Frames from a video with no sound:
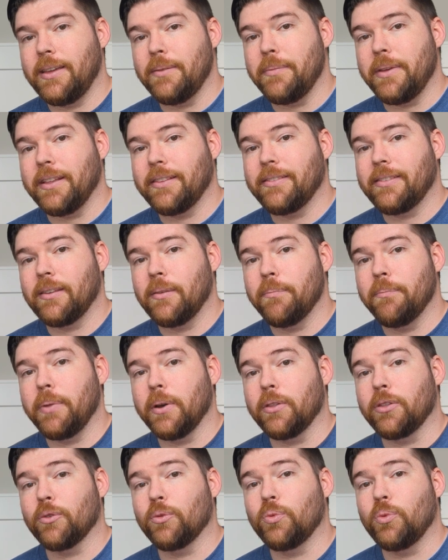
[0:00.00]
emits
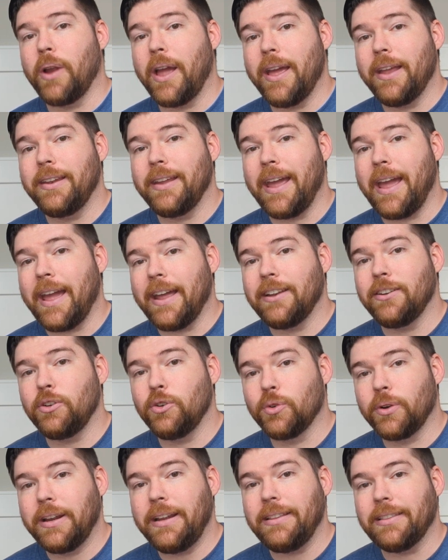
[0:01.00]
both red and
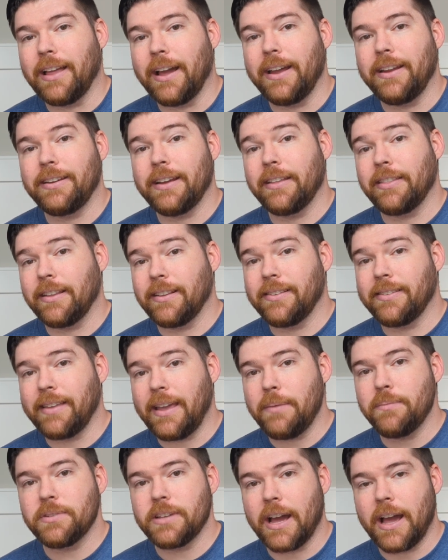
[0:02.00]
green light at the
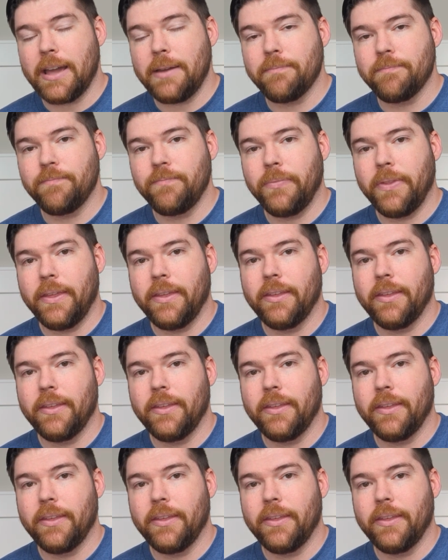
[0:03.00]
same time,